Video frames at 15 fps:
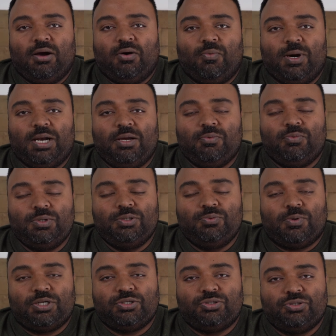What I would
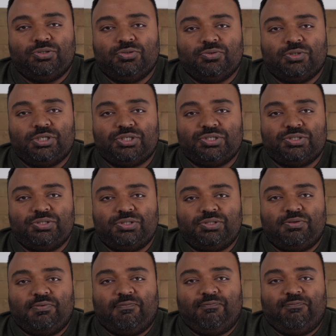want to do is
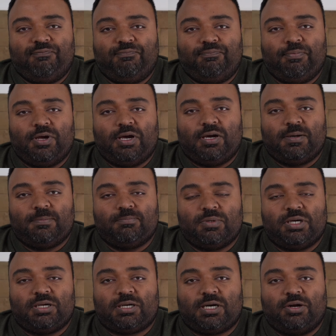
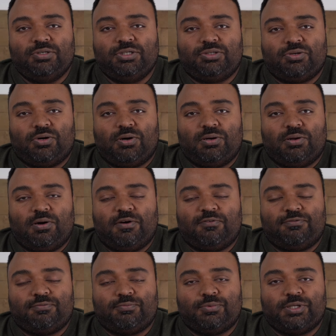round it all
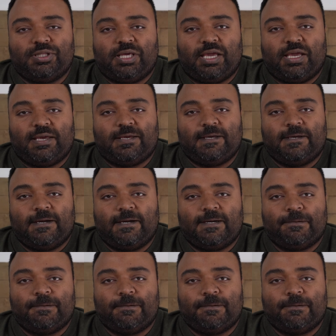off with a